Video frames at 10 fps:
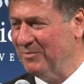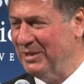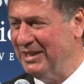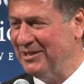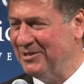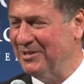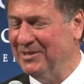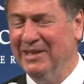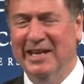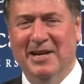And we need to
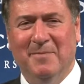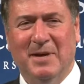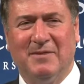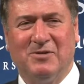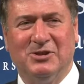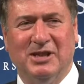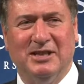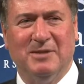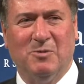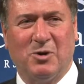make
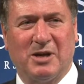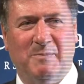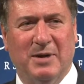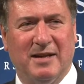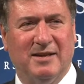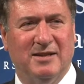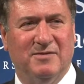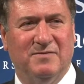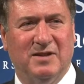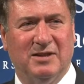Virginia more
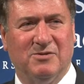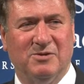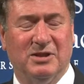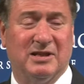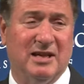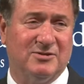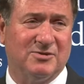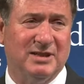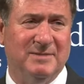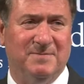competitive through the
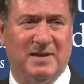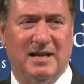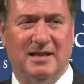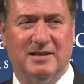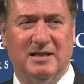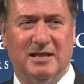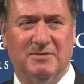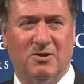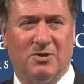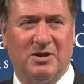country and
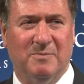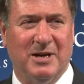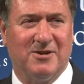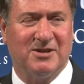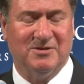North America,